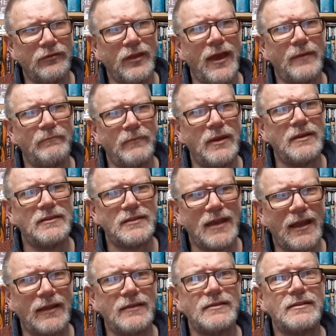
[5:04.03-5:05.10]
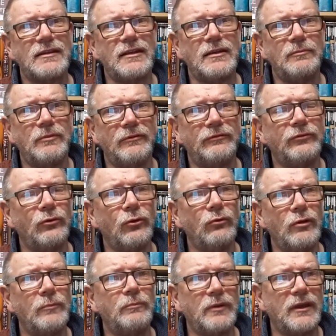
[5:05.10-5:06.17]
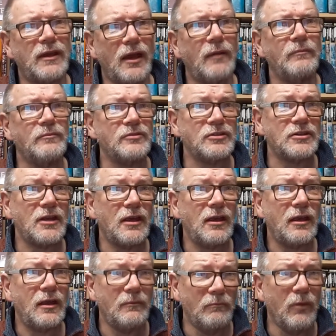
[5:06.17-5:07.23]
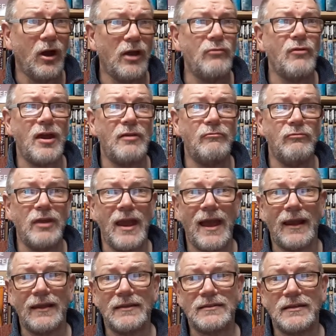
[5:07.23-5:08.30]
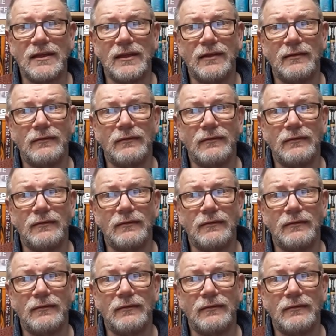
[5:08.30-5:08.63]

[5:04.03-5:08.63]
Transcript: that mentality before it becomes my reality.